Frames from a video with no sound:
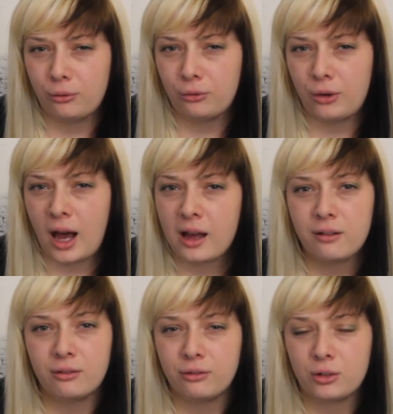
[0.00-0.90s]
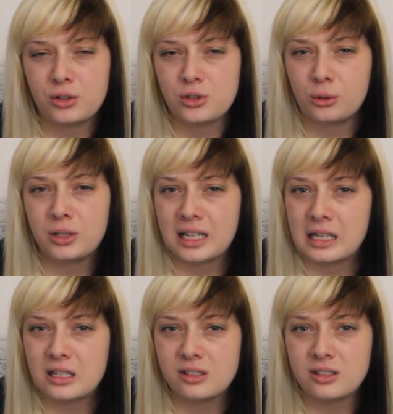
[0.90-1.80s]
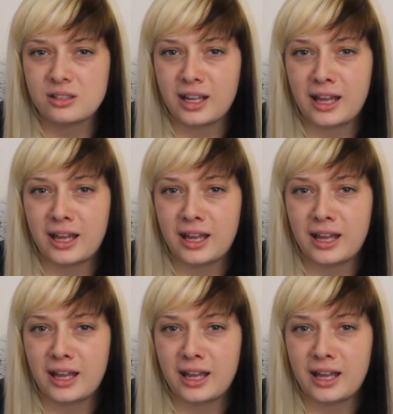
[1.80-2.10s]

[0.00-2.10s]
5 or so days.